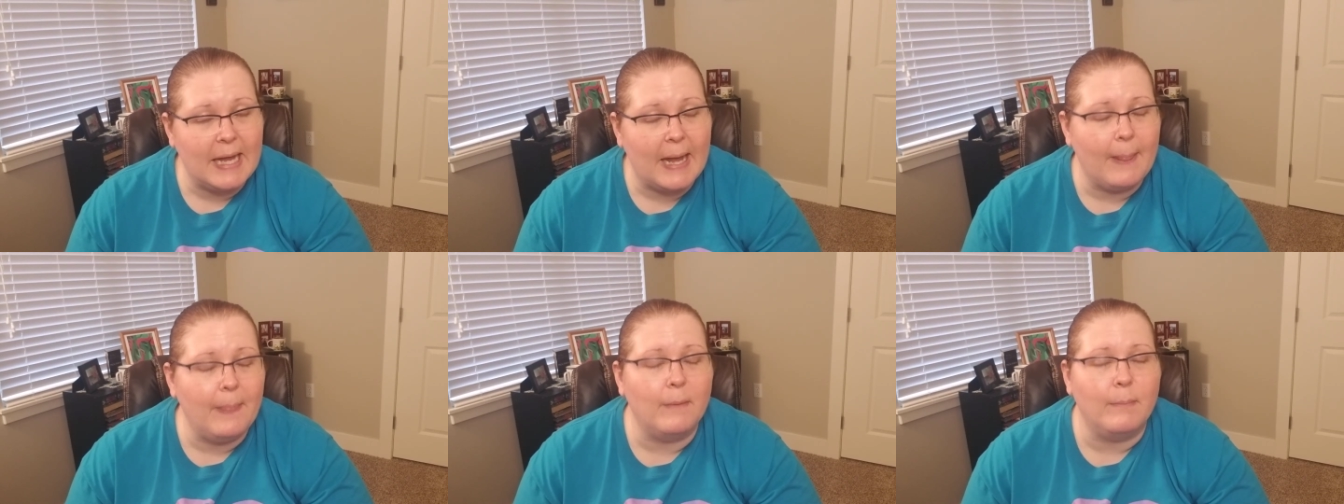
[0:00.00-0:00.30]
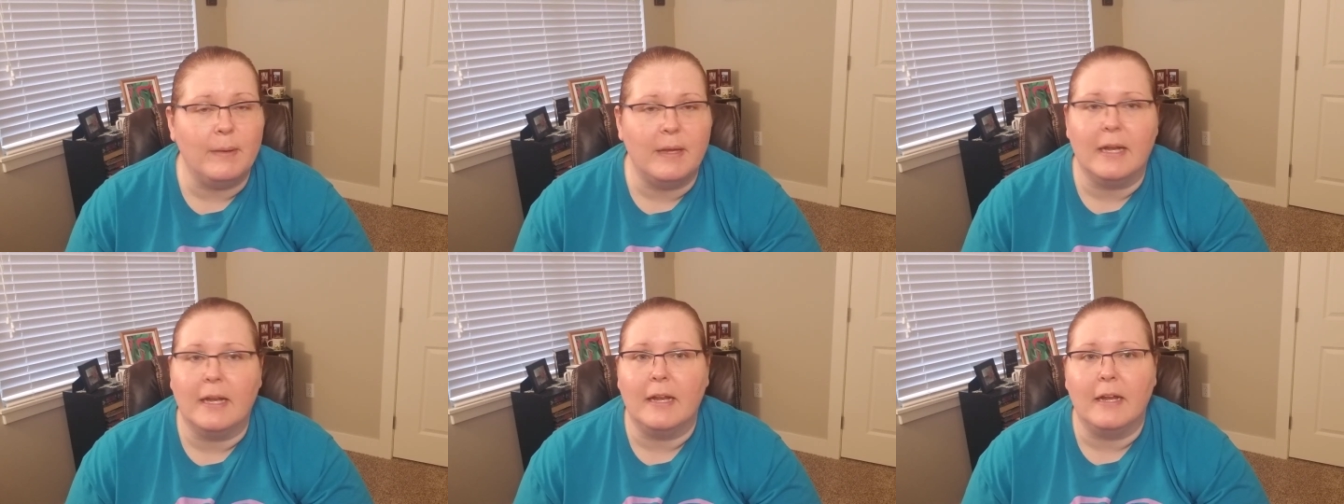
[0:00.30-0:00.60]
at the
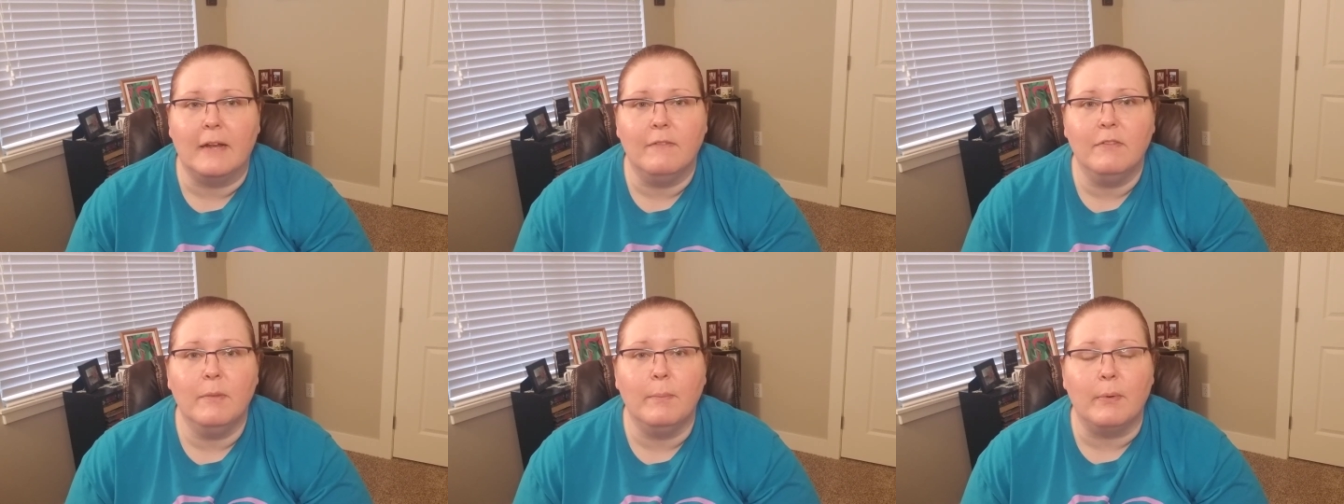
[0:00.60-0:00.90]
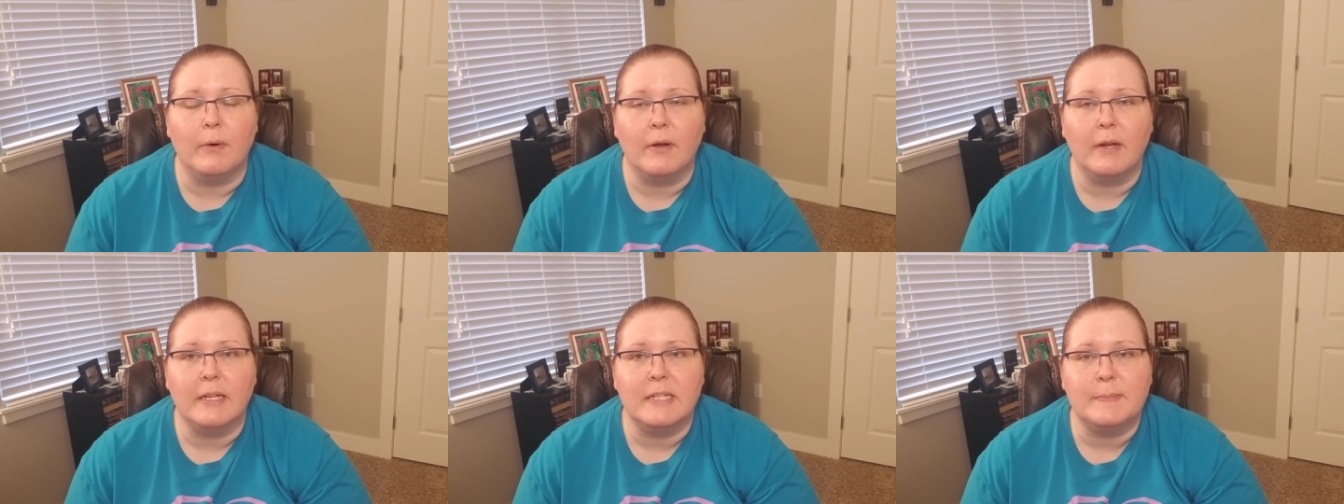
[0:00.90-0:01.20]
beginning of the
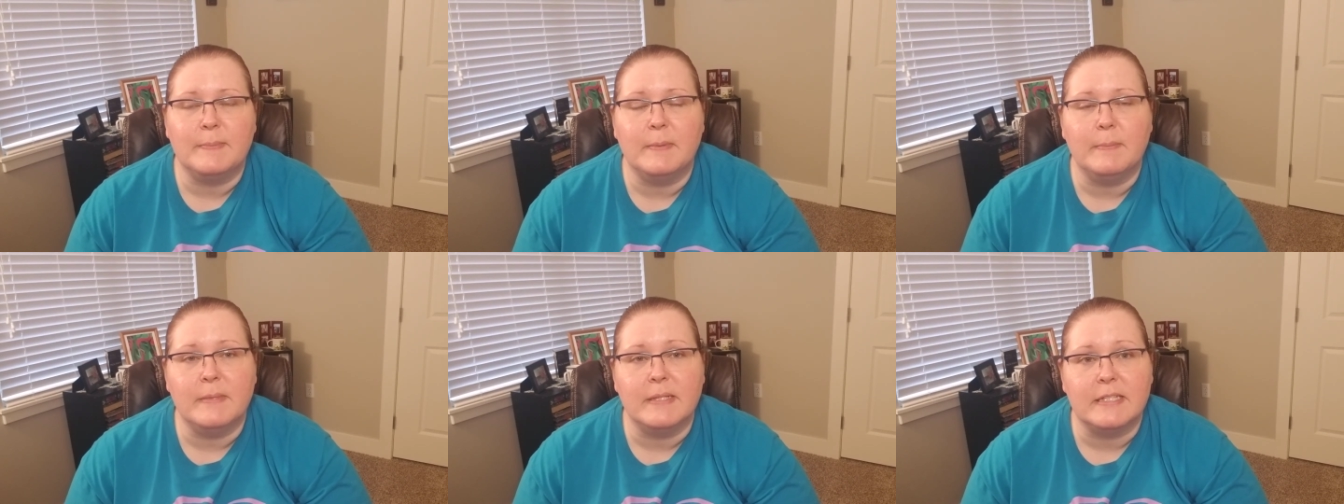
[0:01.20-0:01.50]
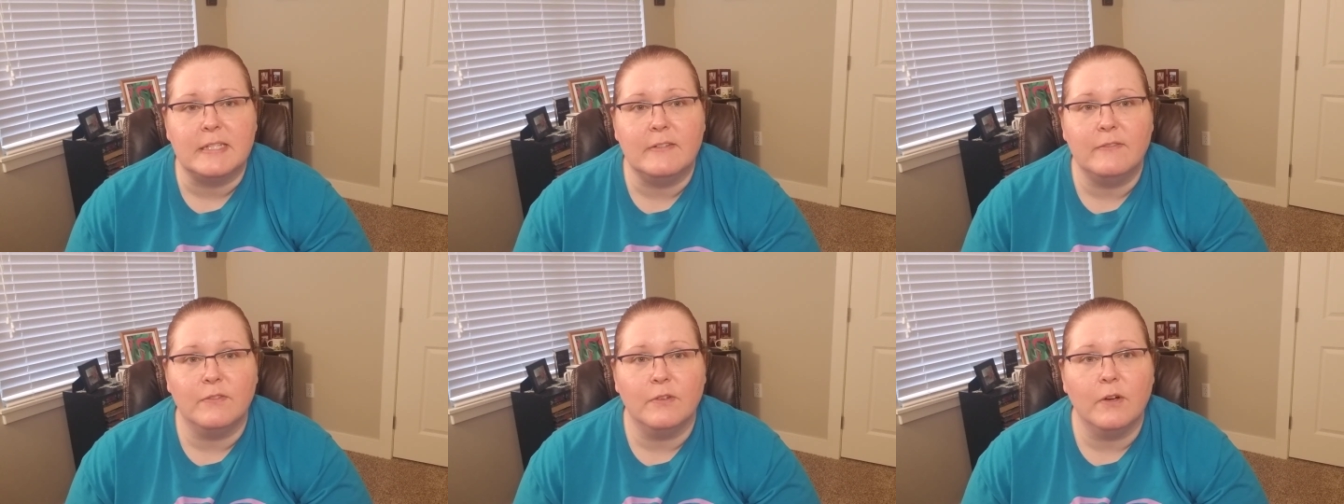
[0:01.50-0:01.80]
book, has been
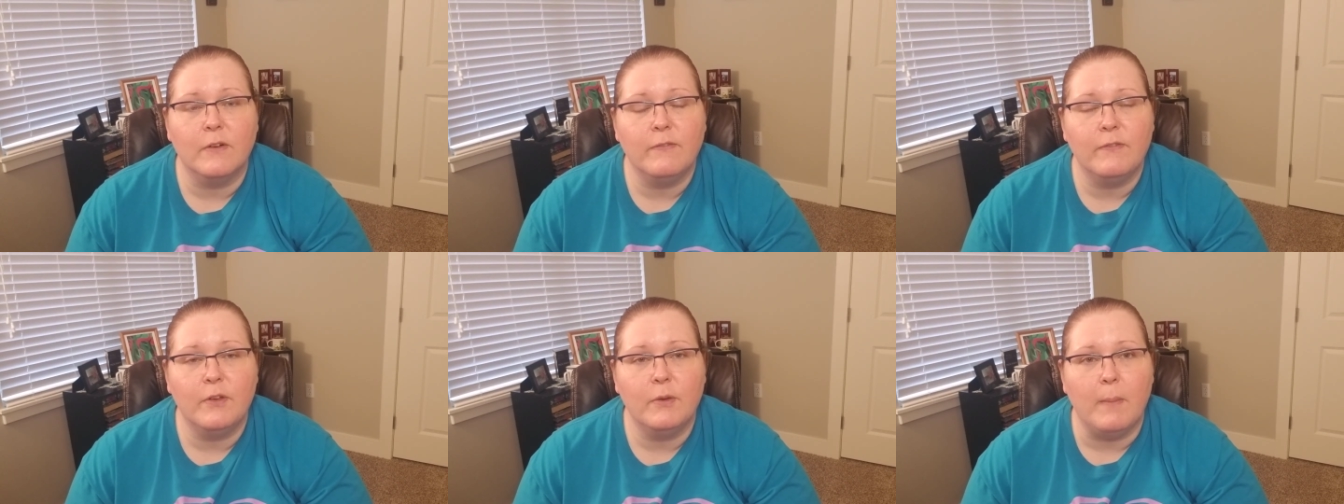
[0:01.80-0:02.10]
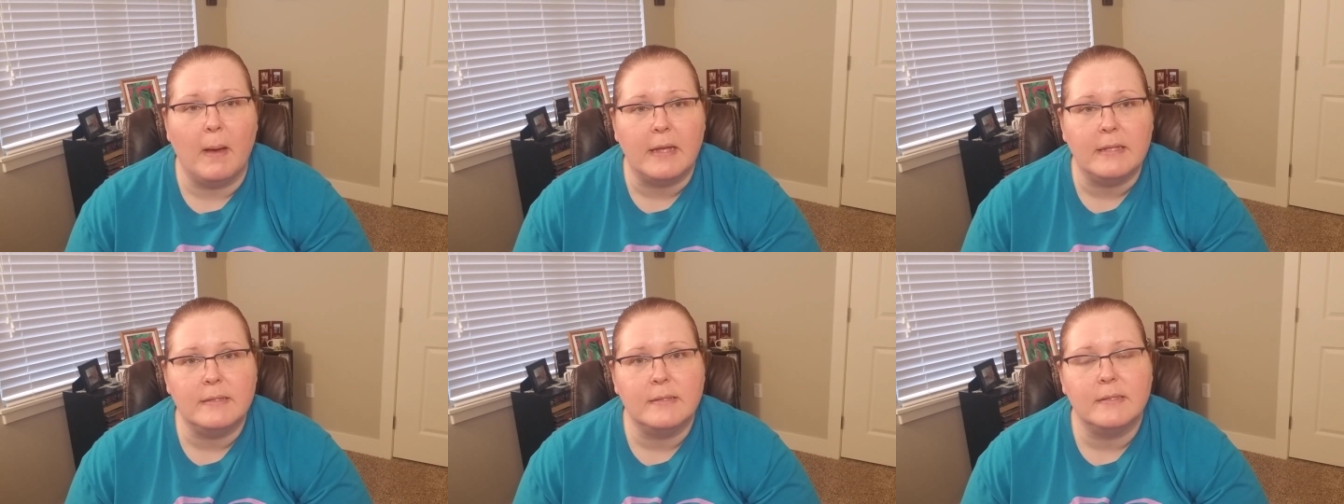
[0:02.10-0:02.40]
missing for a few
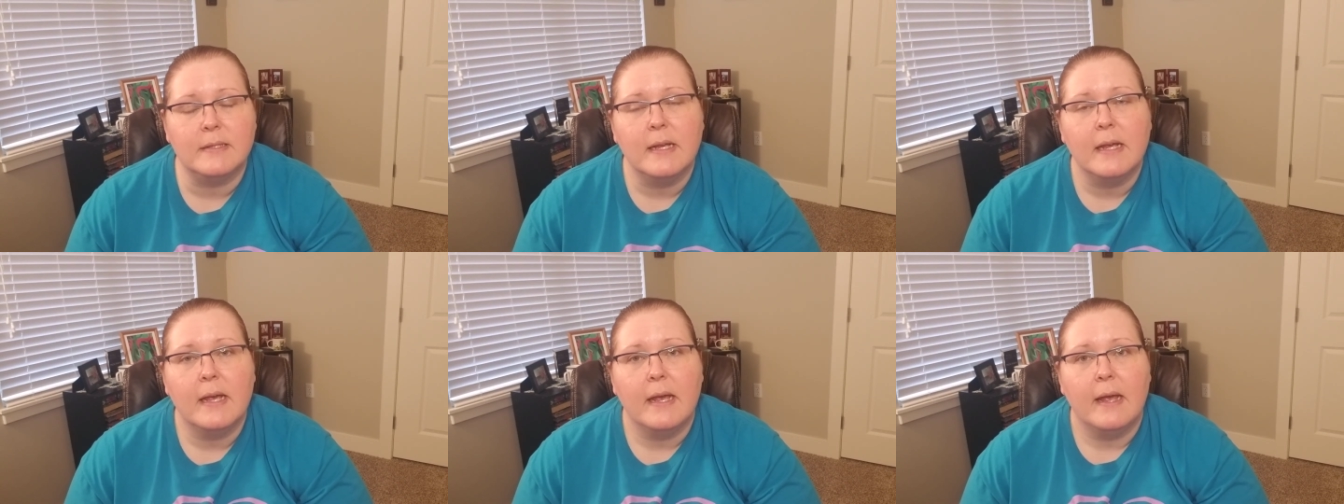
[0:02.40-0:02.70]
months.